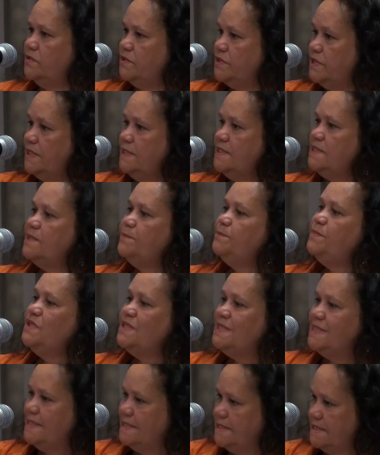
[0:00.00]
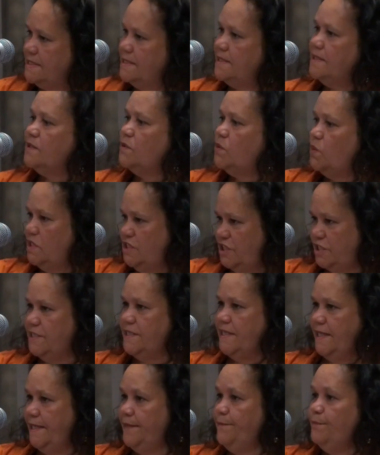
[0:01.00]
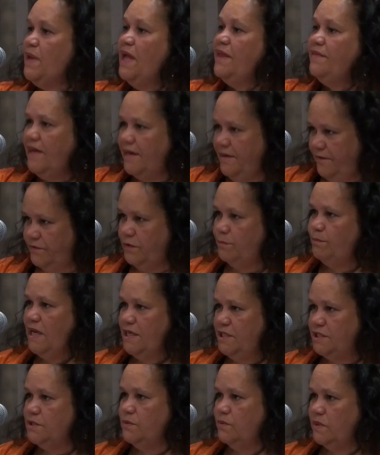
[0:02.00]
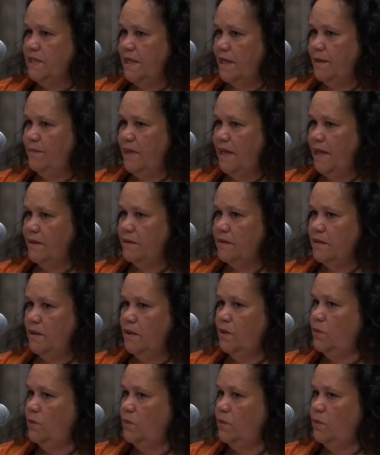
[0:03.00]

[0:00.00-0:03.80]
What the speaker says: or solicitor persisted in questioning, that information would come out,